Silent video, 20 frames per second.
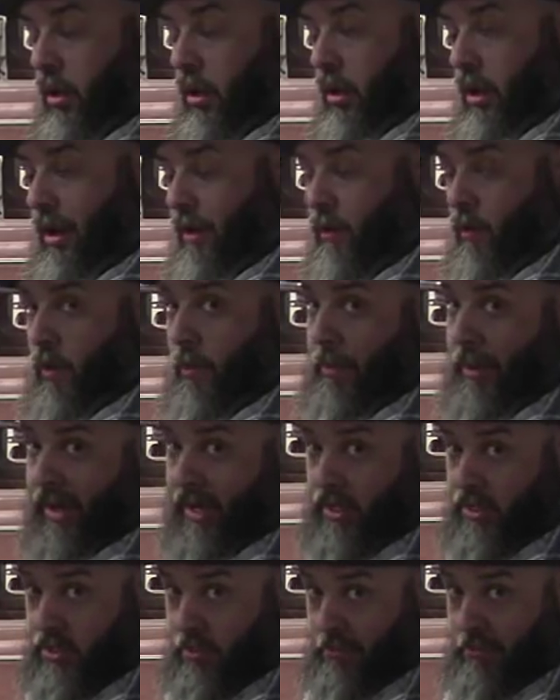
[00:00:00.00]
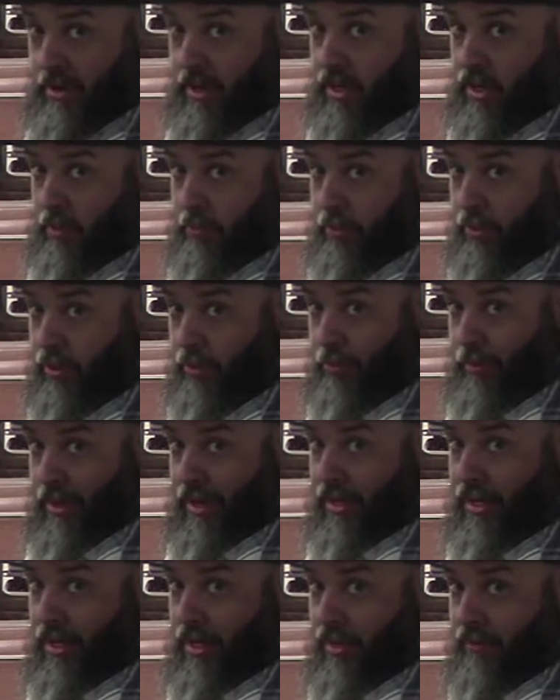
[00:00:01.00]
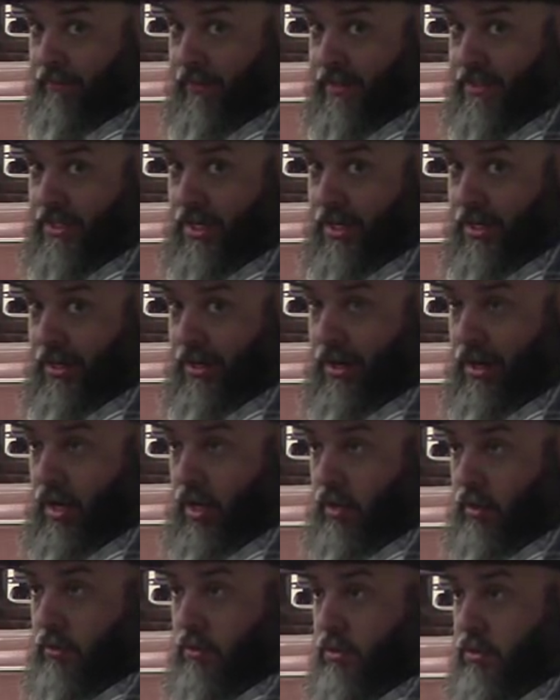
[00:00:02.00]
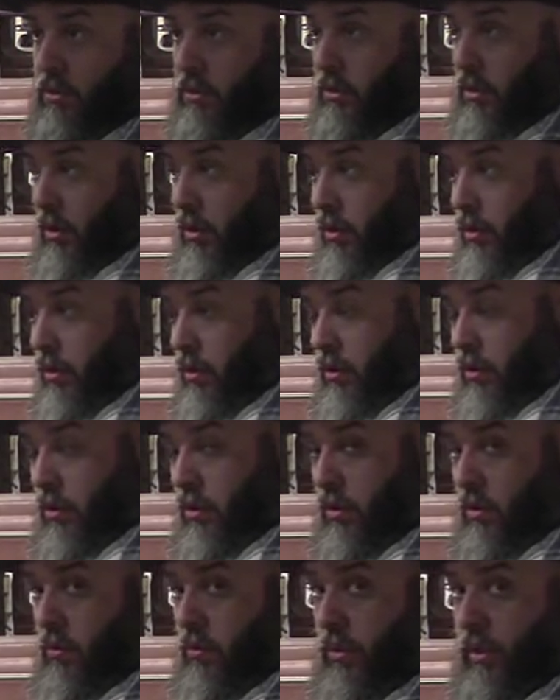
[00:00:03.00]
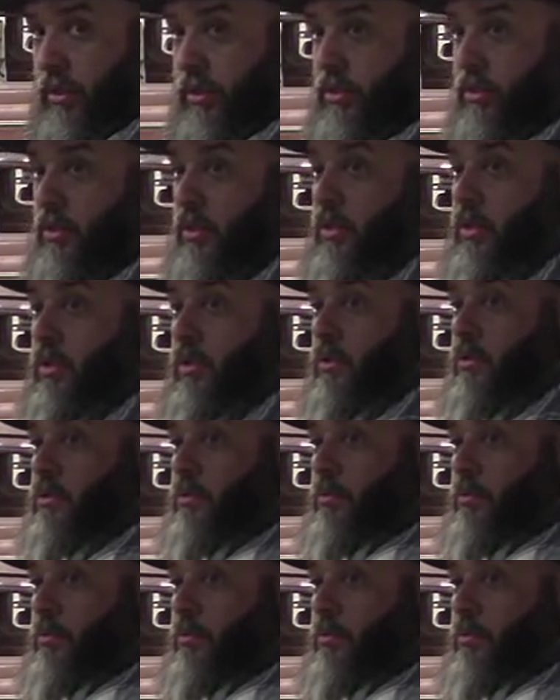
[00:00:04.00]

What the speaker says: I don't want to pay somebody to put it back in if I take it out, so we're just going to use a